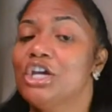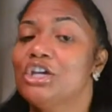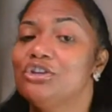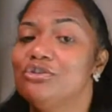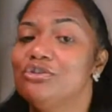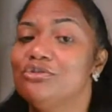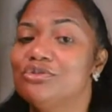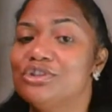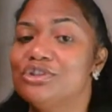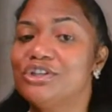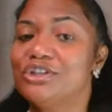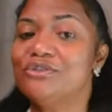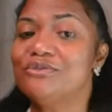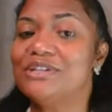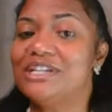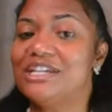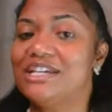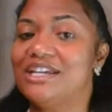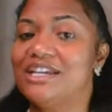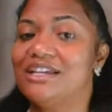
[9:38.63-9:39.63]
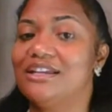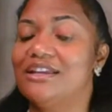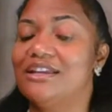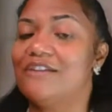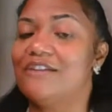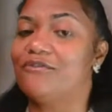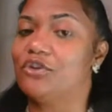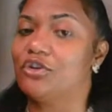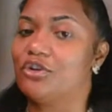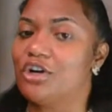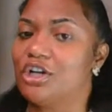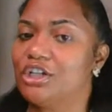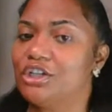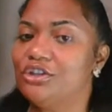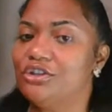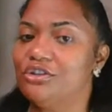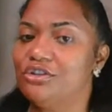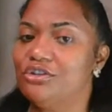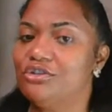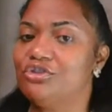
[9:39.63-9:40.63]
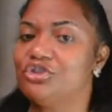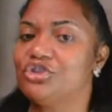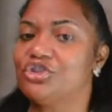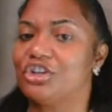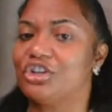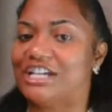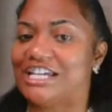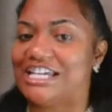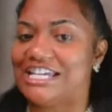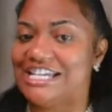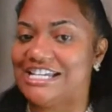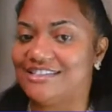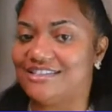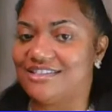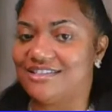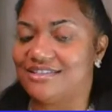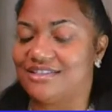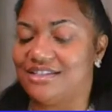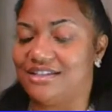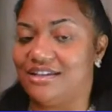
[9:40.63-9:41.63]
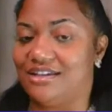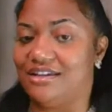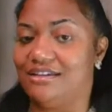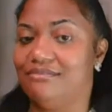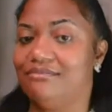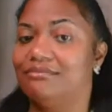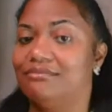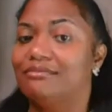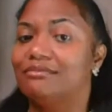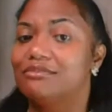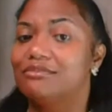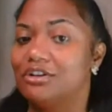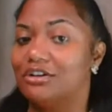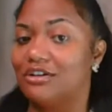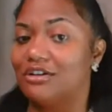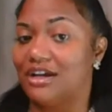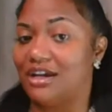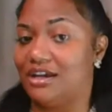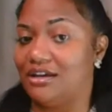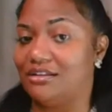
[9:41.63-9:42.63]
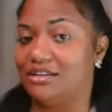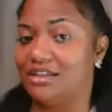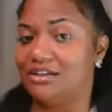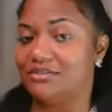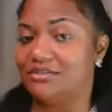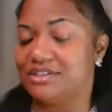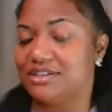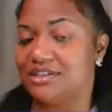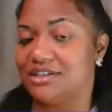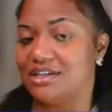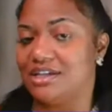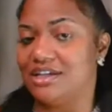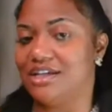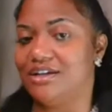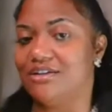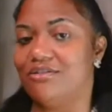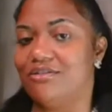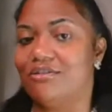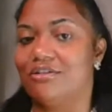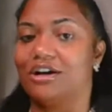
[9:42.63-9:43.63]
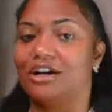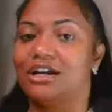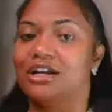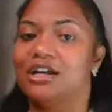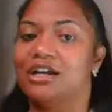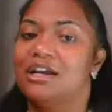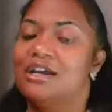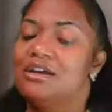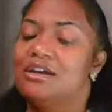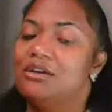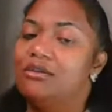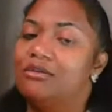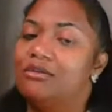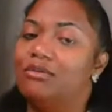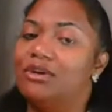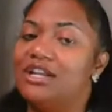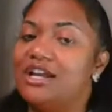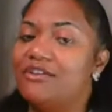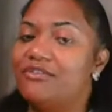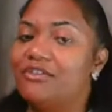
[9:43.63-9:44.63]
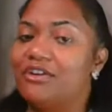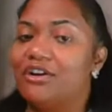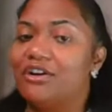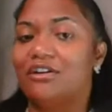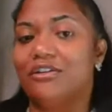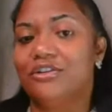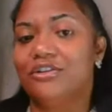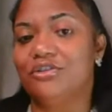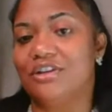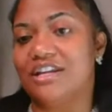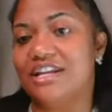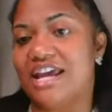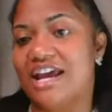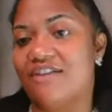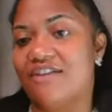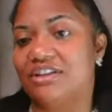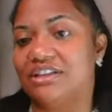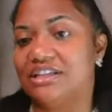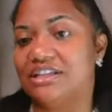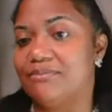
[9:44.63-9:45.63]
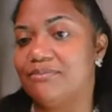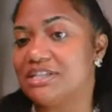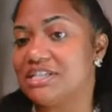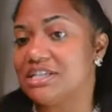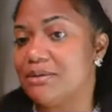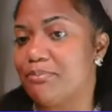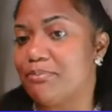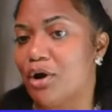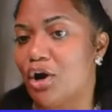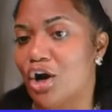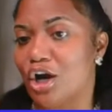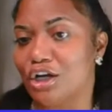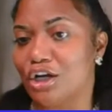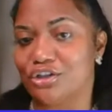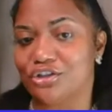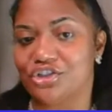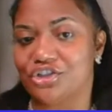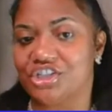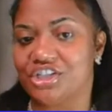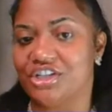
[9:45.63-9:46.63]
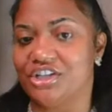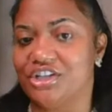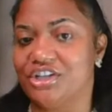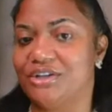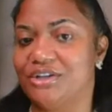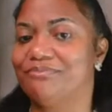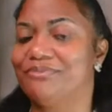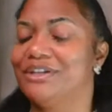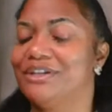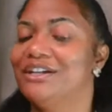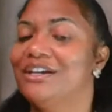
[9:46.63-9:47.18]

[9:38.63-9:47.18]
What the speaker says: You do need, if you're going to use your entity, your LLC or whatever, or you can have a limited partnership.